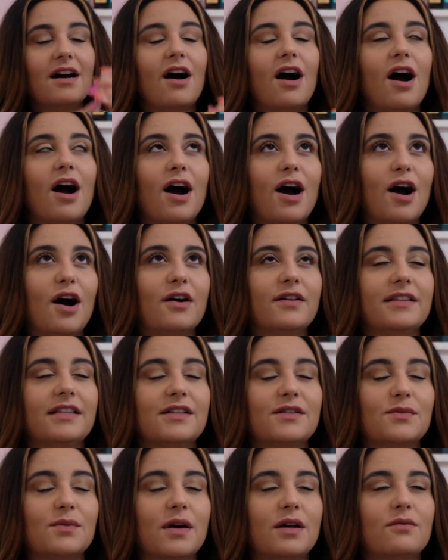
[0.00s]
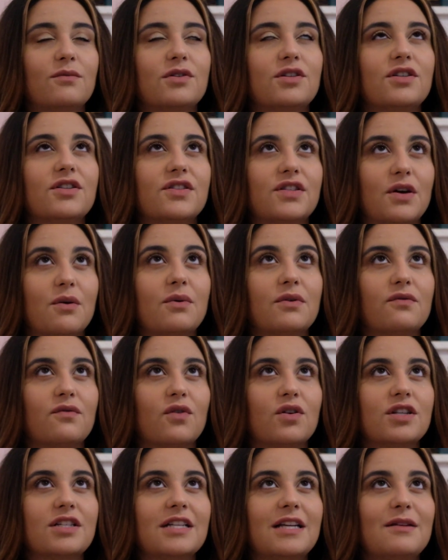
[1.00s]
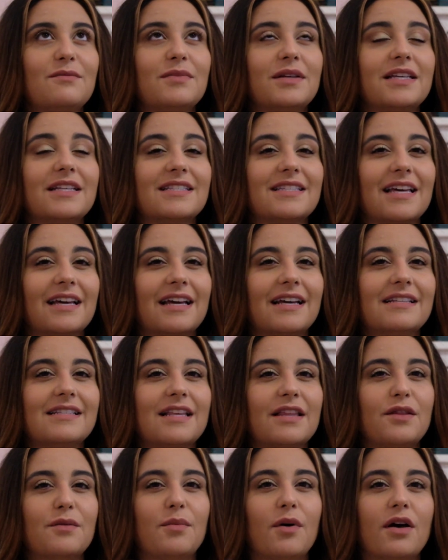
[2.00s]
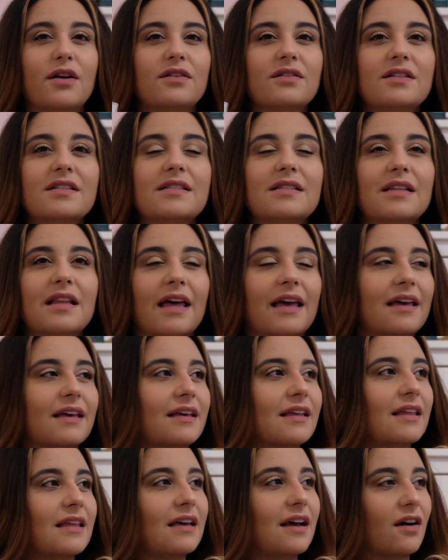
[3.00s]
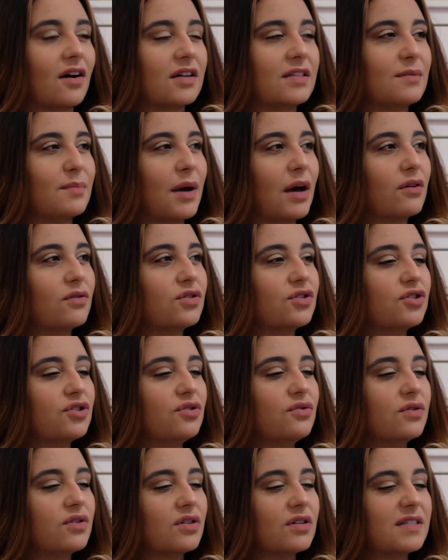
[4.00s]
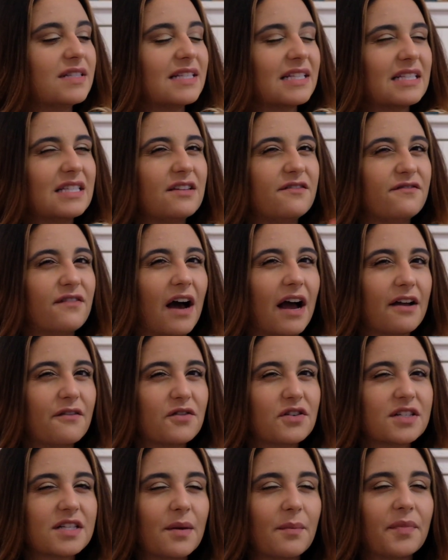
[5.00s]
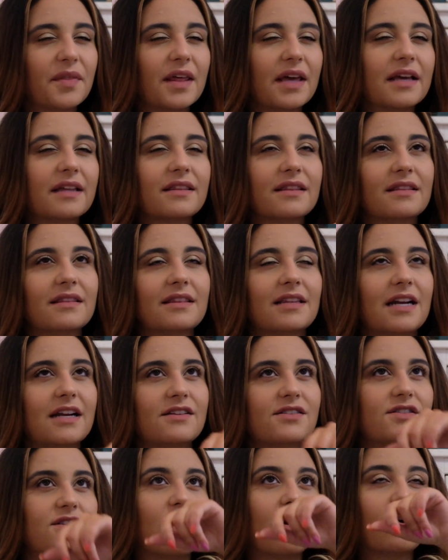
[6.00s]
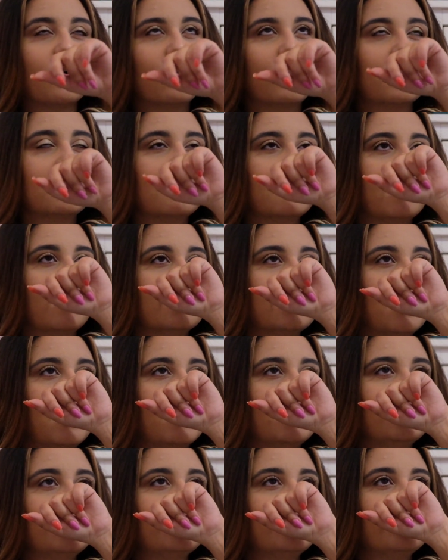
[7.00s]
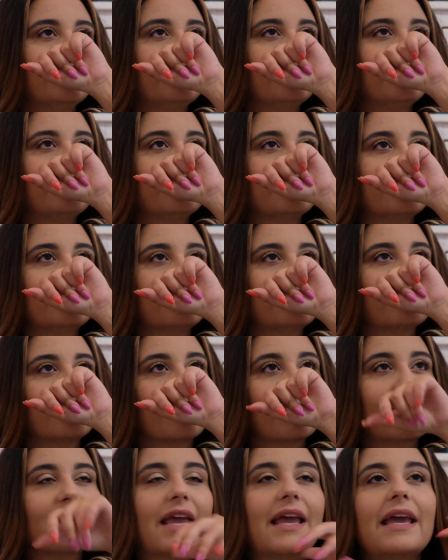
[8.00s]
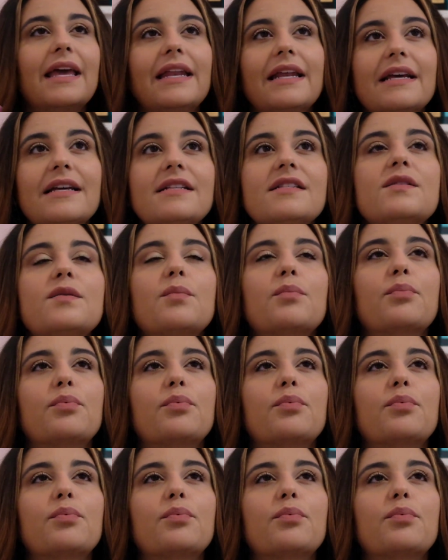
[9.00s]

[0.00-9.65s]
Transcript: on this one, which is so unfortunate because like I said, the bottle is about 265 or something that I saw quickly online. It is,